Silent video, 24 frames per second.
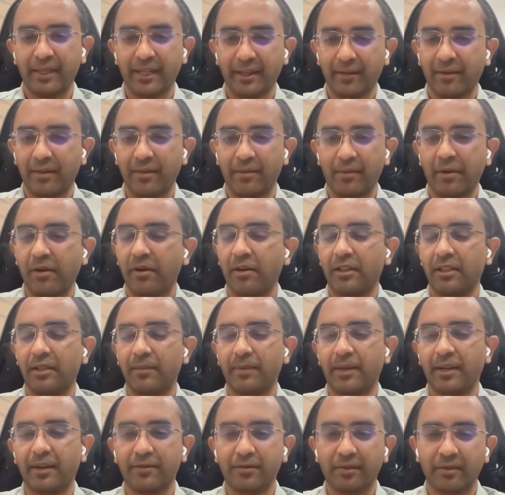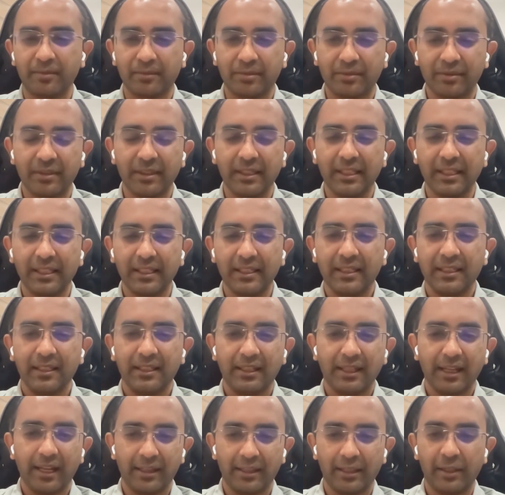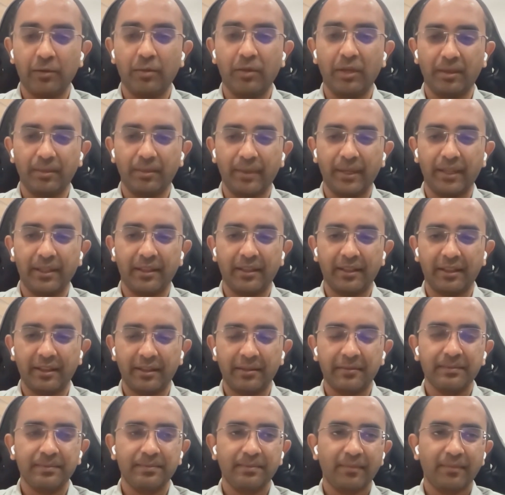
being available on all the platforms and the tooling being there.